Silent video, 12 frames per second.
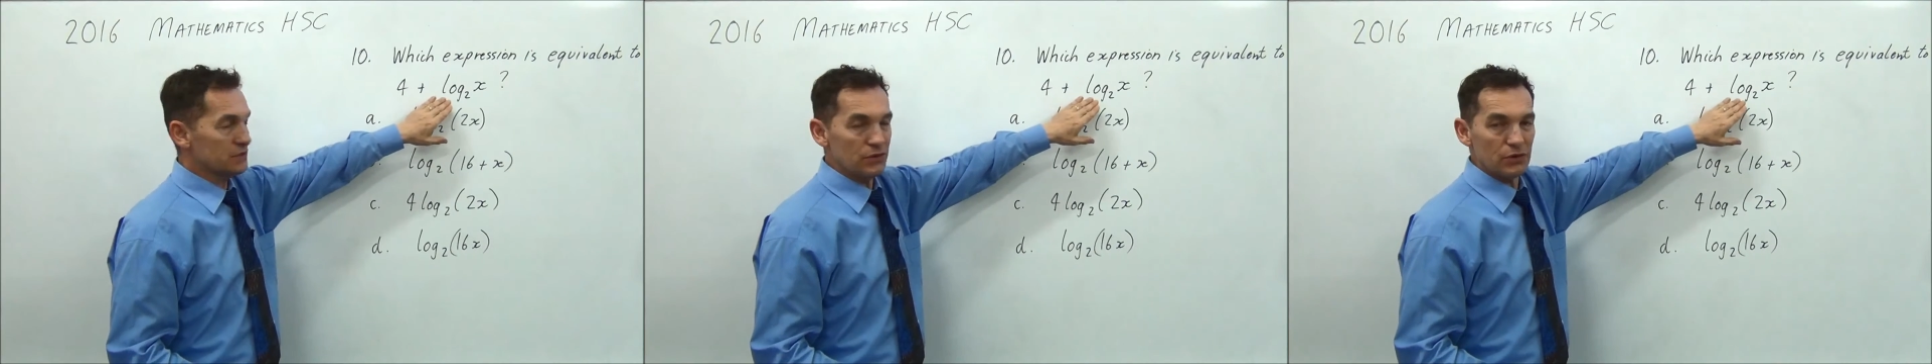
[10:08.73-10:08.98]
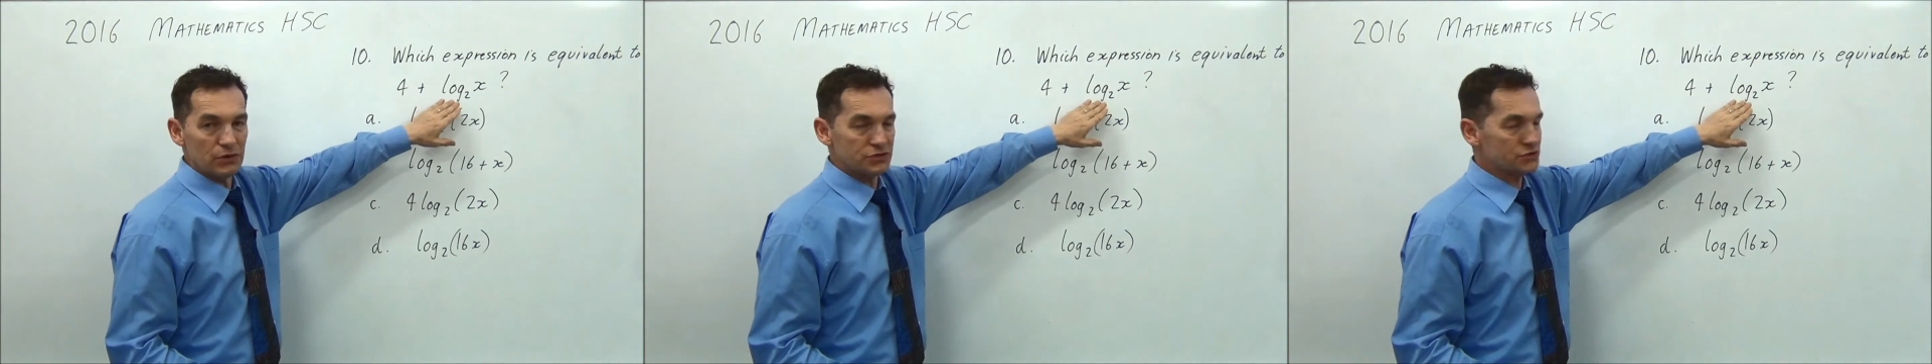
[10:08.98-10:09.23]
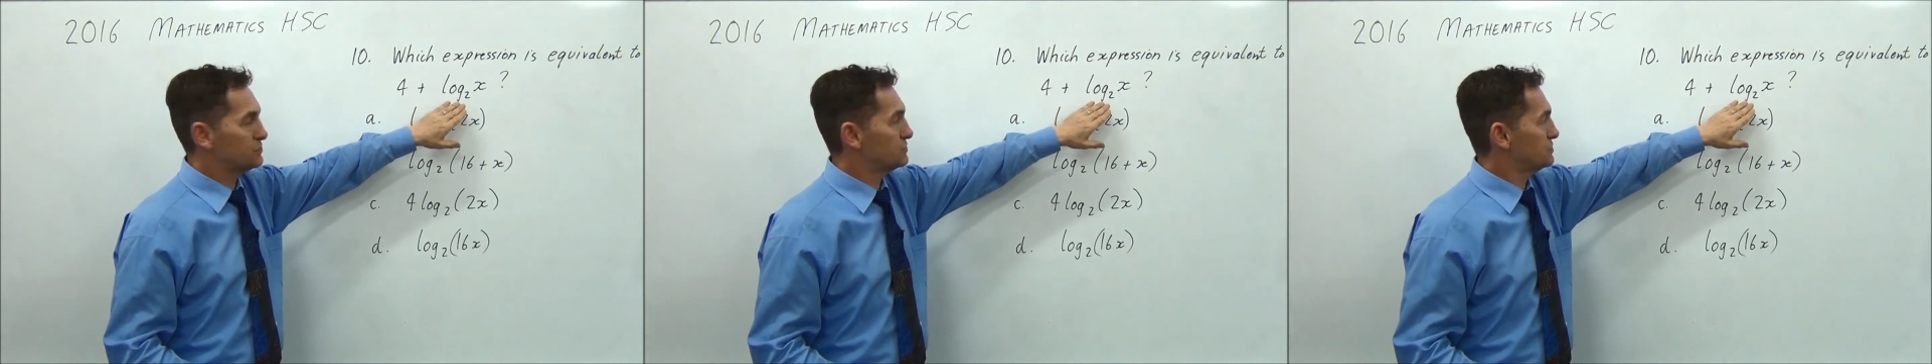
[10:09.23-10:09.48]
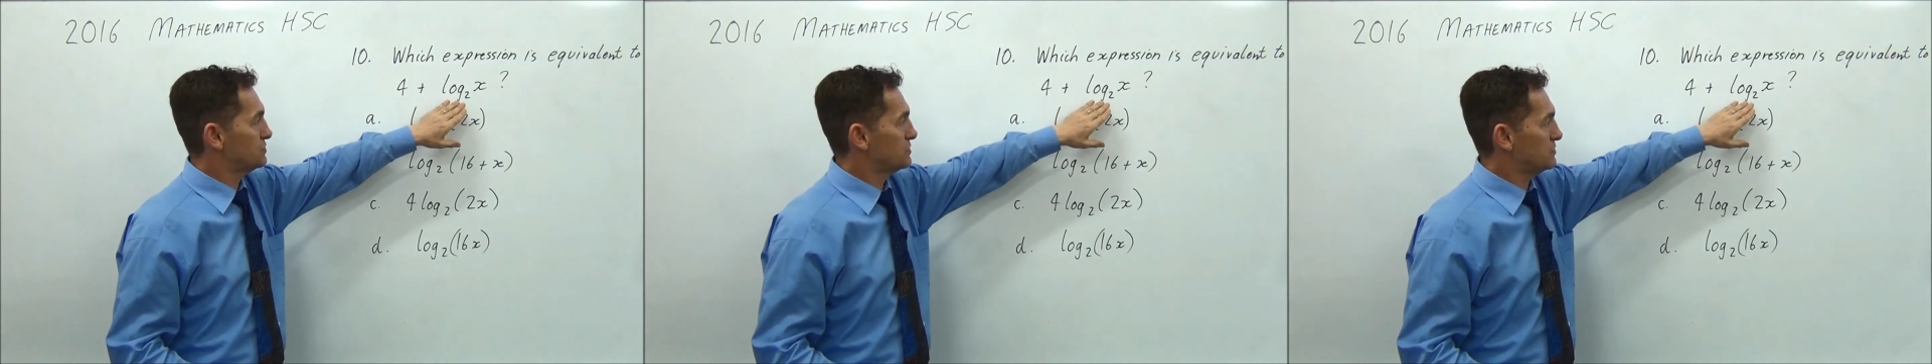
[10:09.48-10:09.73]
log
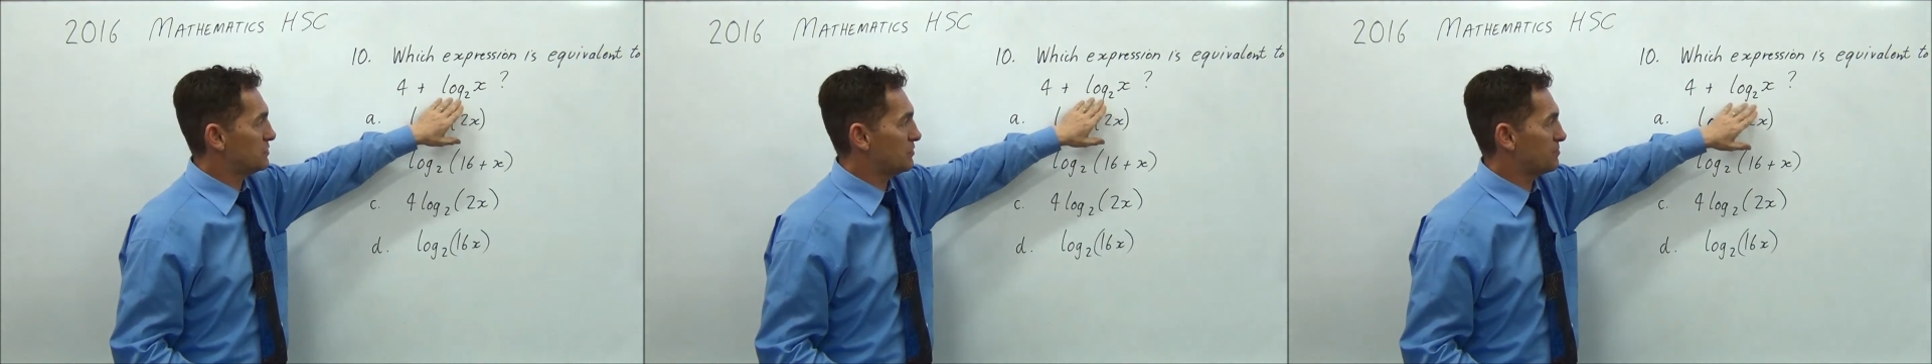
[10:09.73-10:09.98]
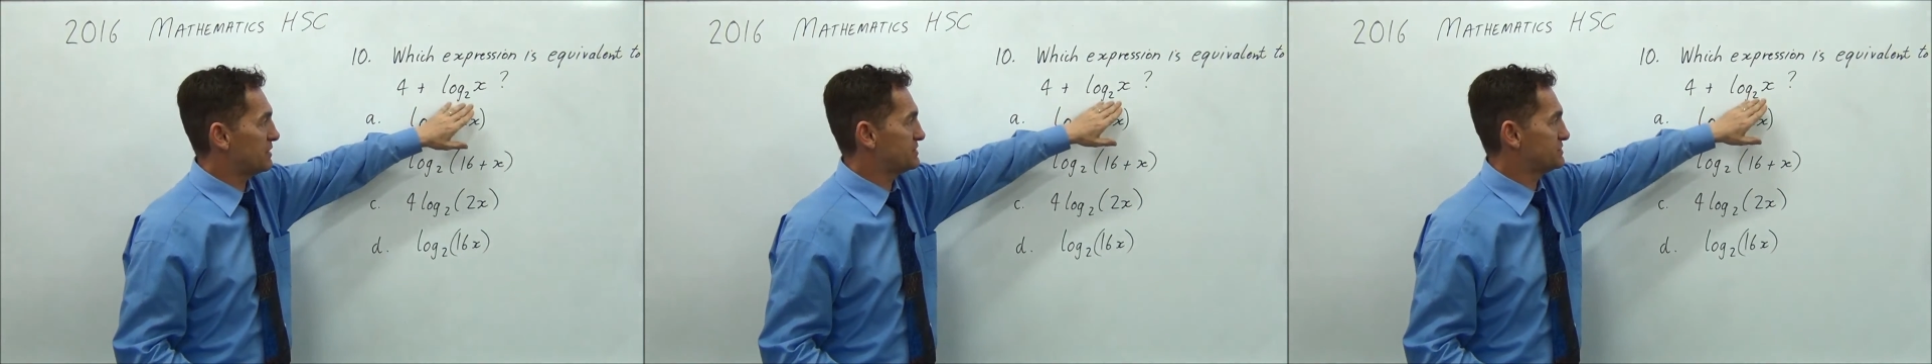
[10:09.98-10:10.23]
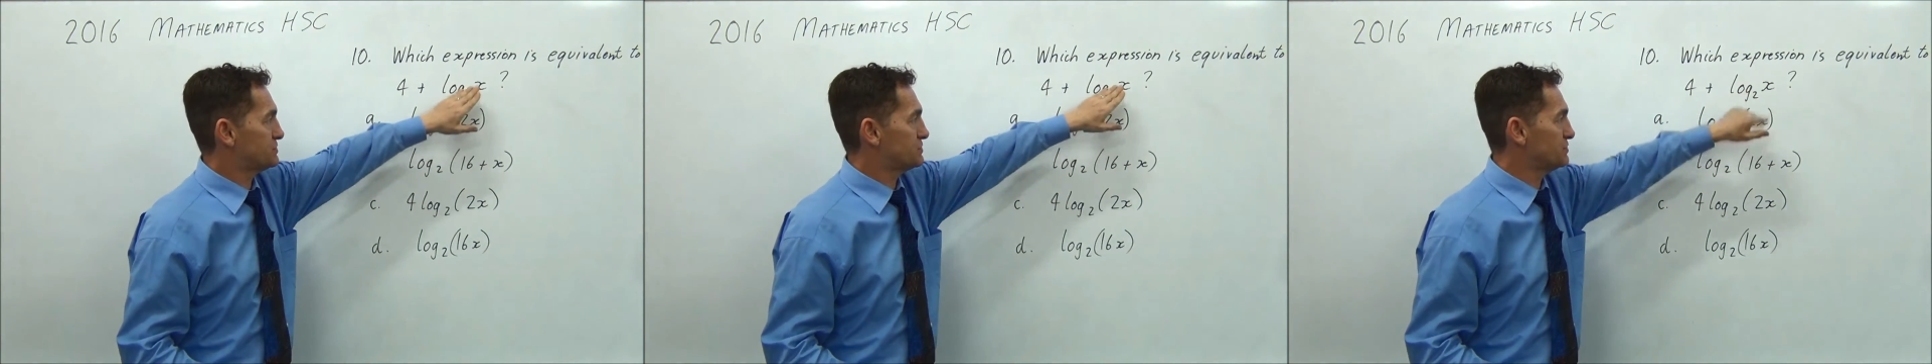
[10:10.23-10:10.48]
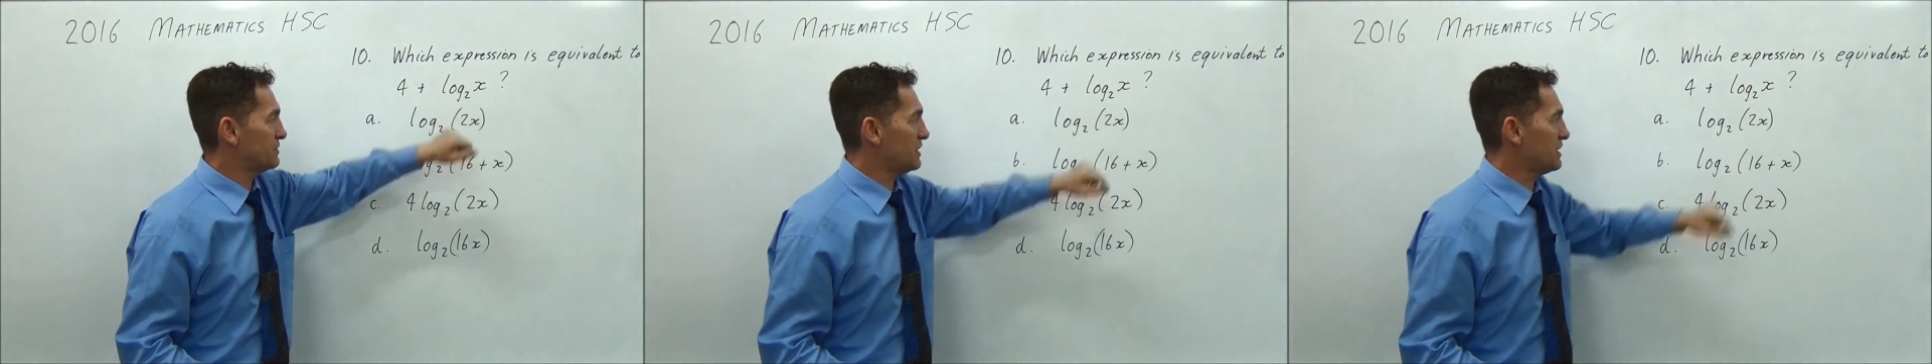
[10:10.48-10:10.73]
2 log base
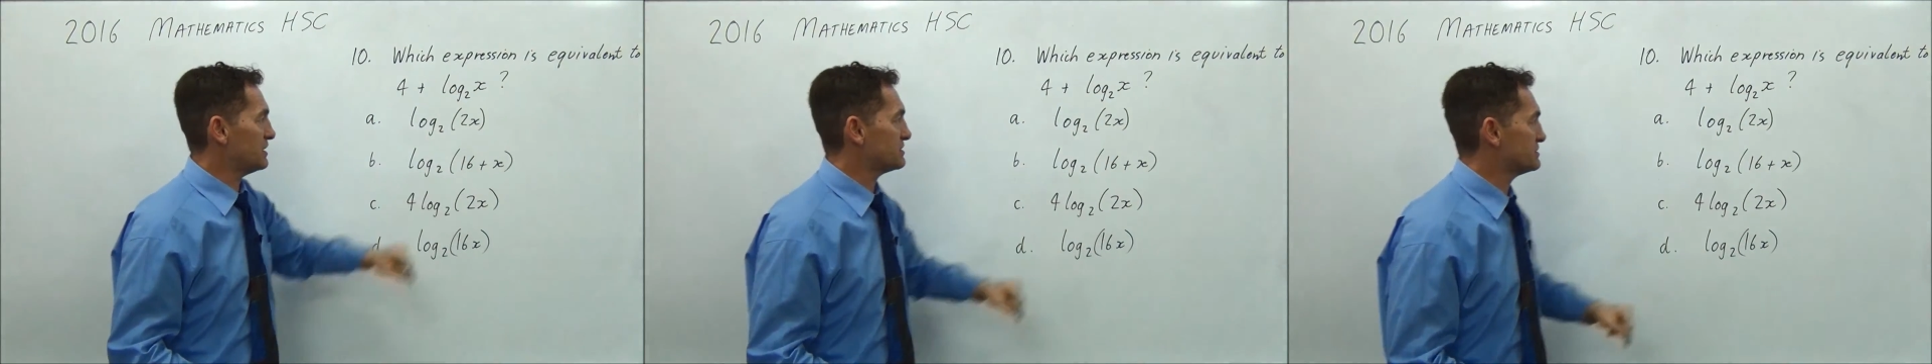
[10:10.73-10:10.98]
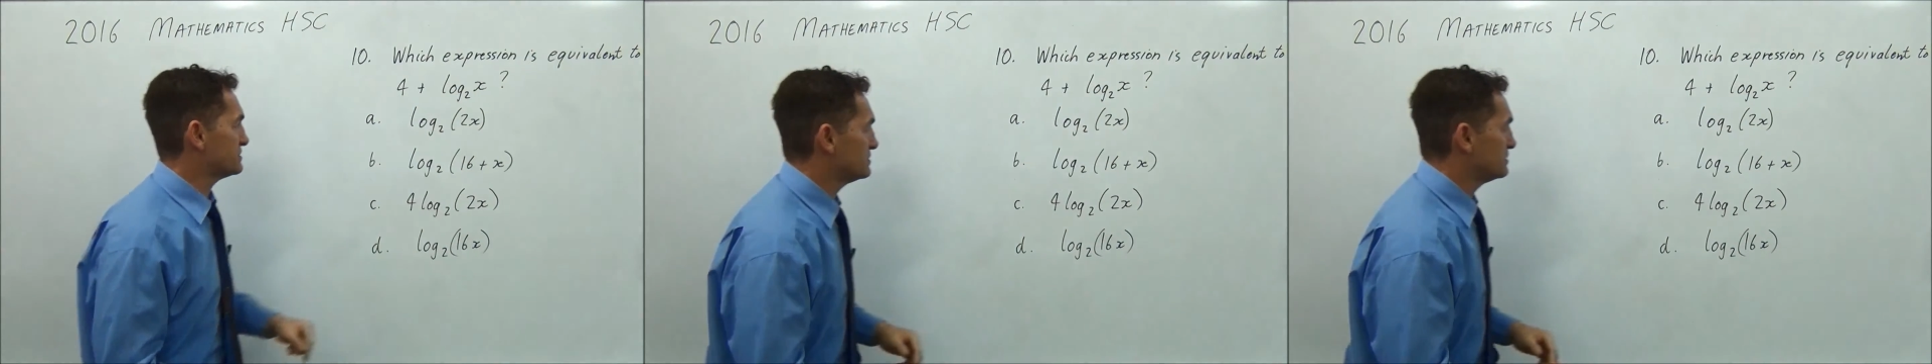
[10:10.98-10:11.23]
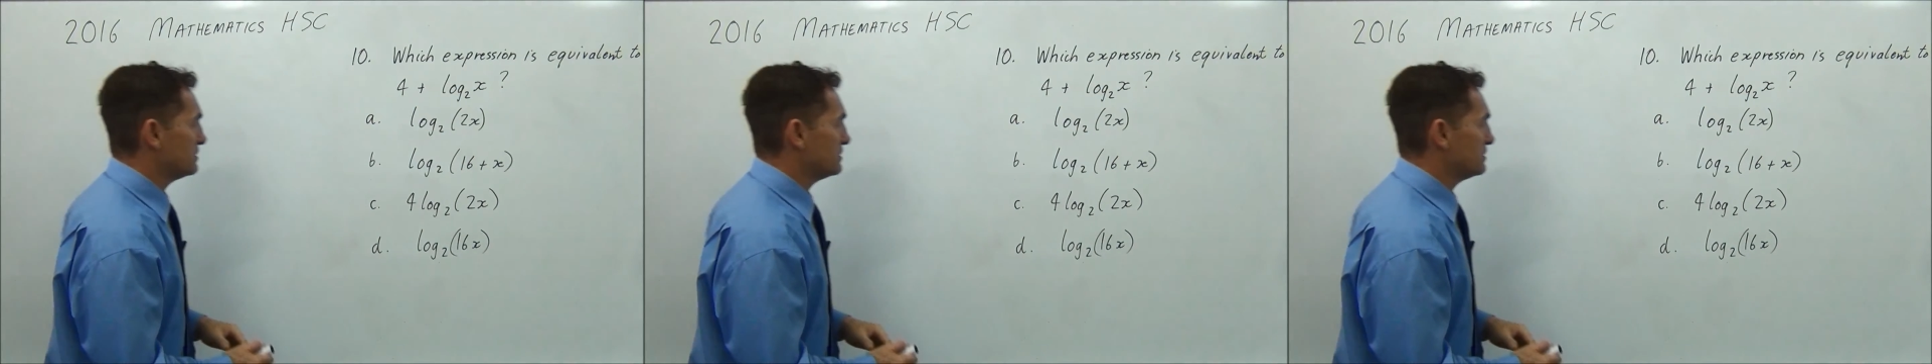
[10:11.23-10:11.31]
2x?